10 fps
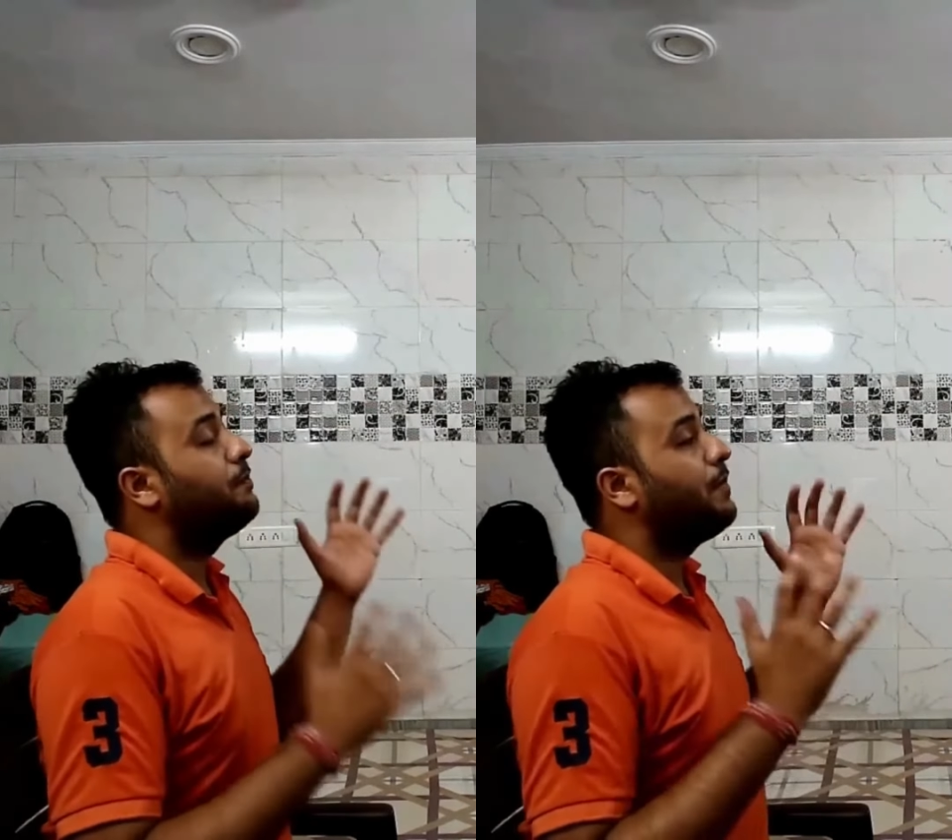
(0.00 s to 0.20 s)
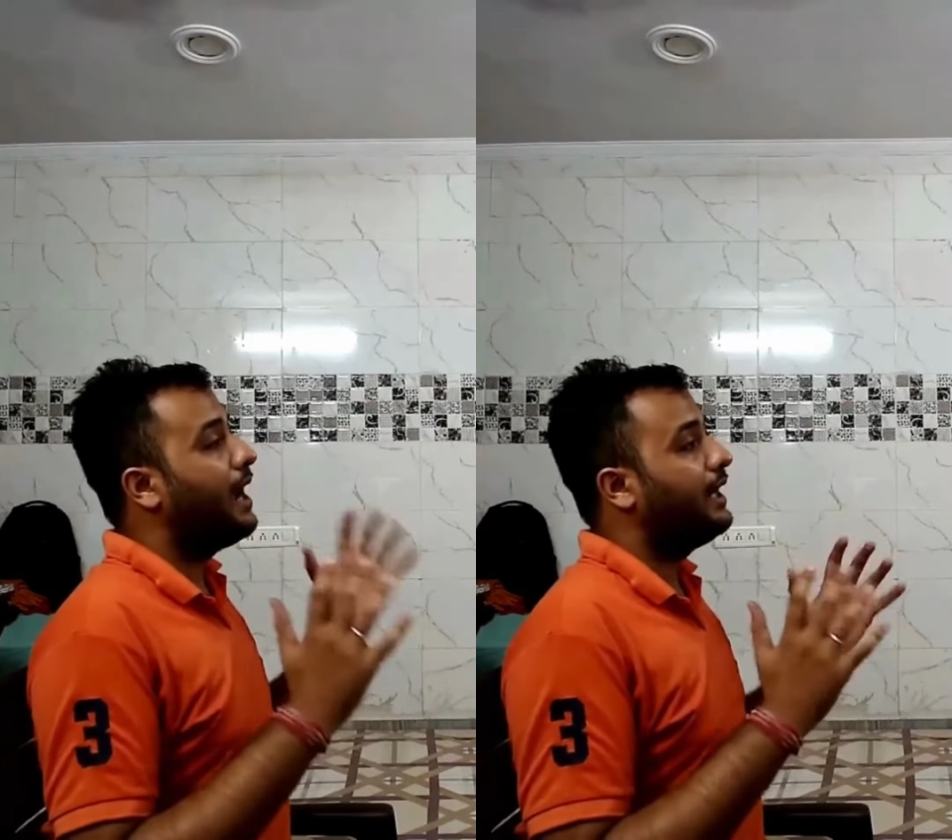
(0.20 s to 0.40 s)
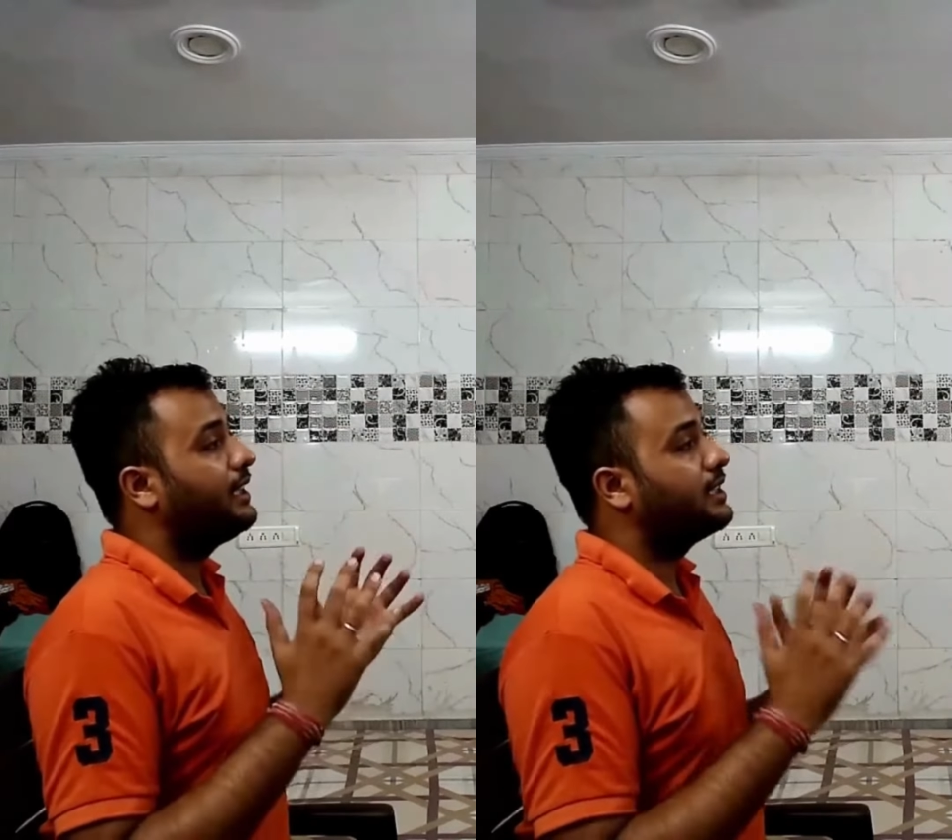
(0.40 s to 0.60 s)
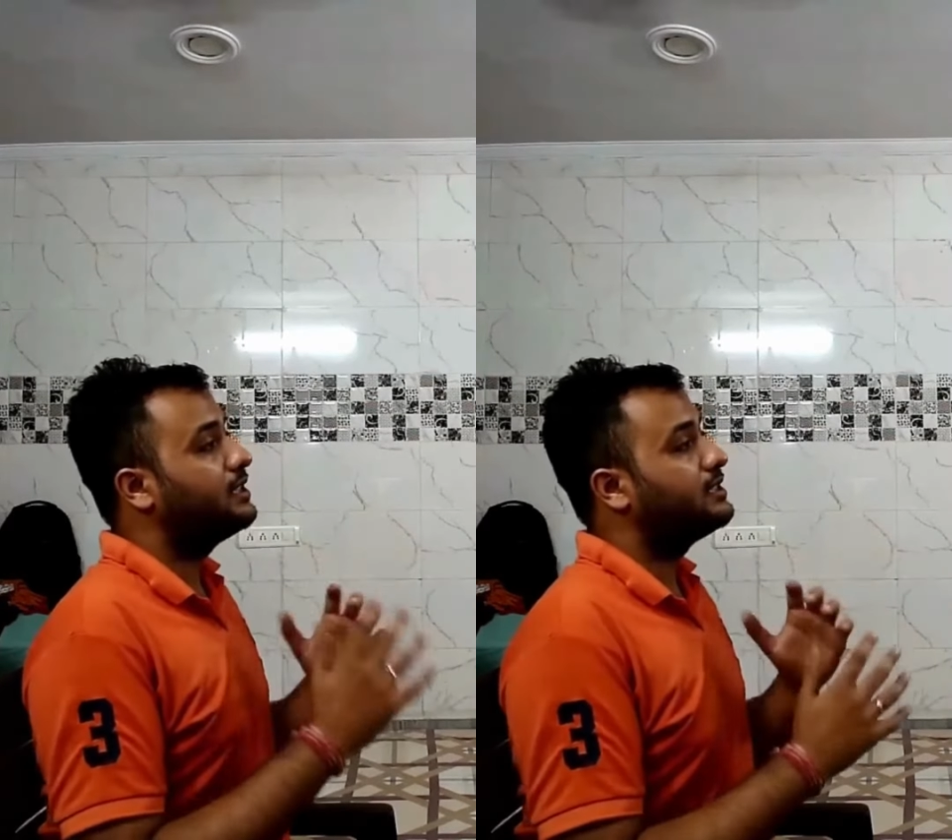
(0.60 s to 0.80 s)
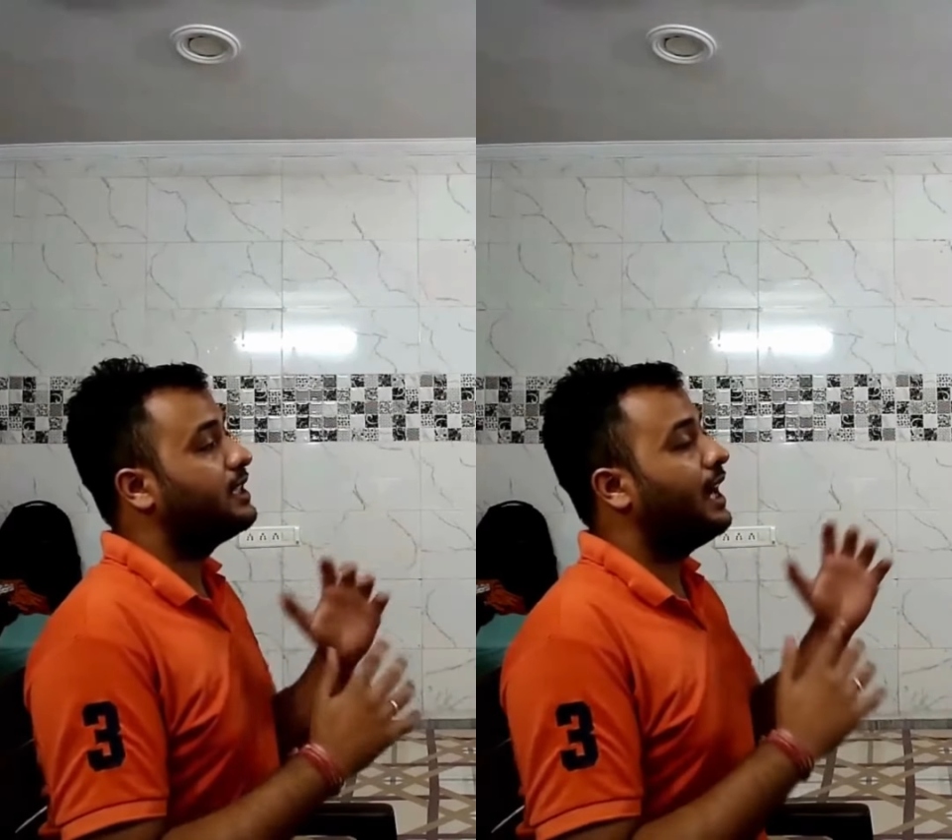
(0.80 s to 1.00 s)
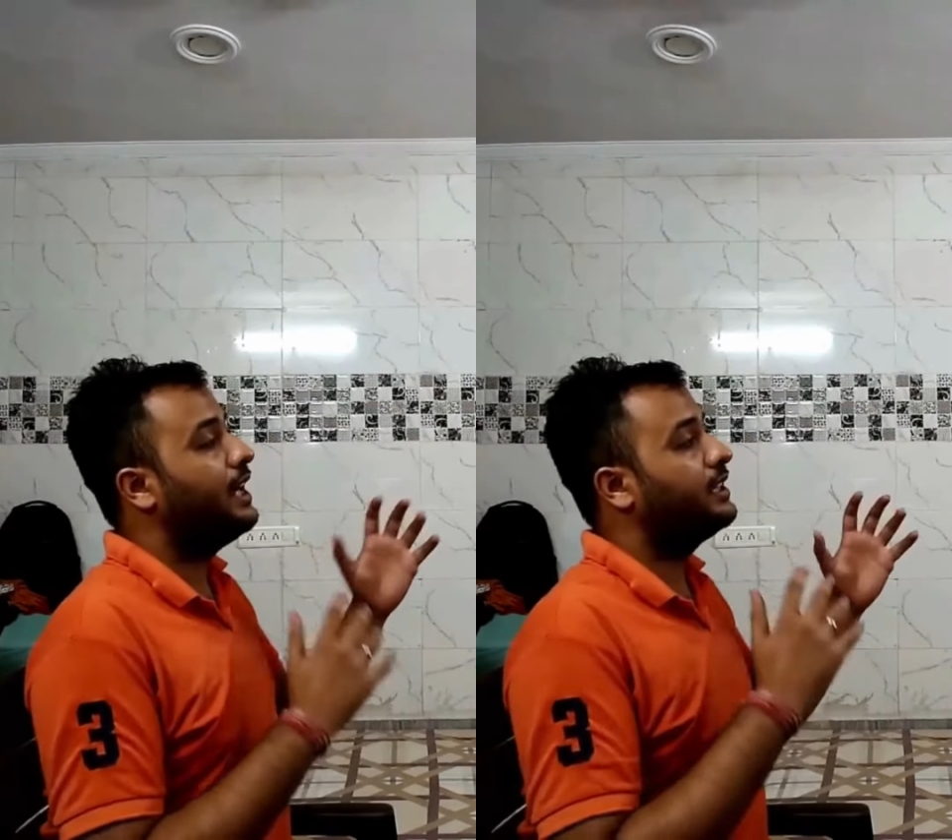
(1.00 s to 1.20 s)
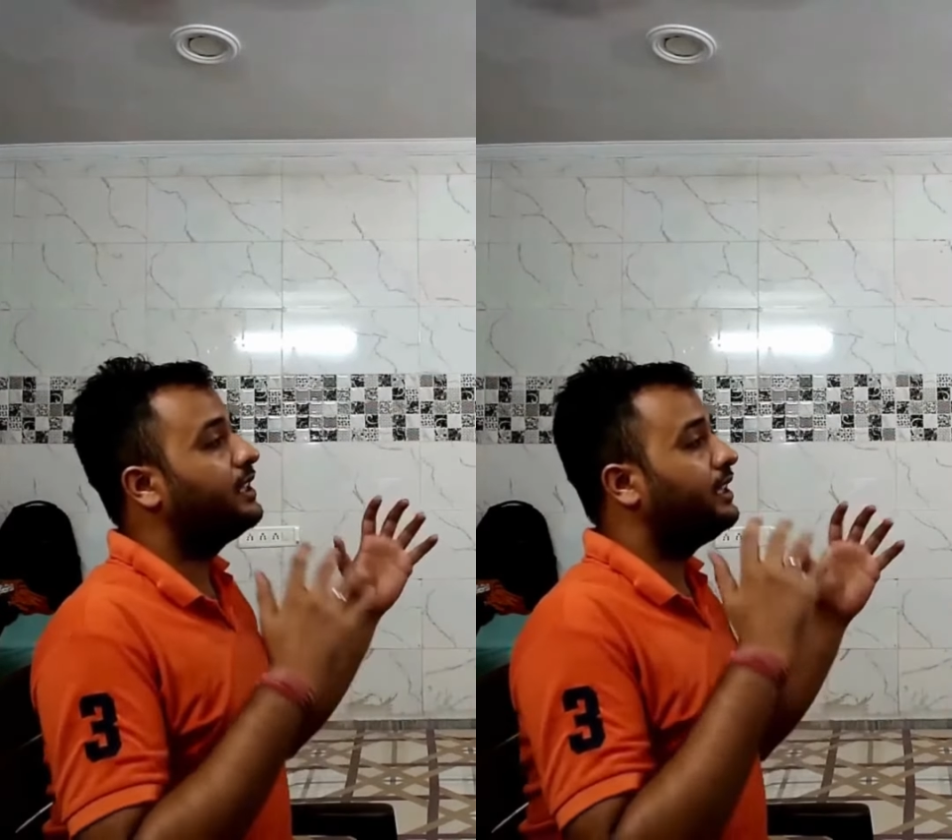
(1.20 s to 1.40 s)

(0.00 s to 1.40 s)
patterns and that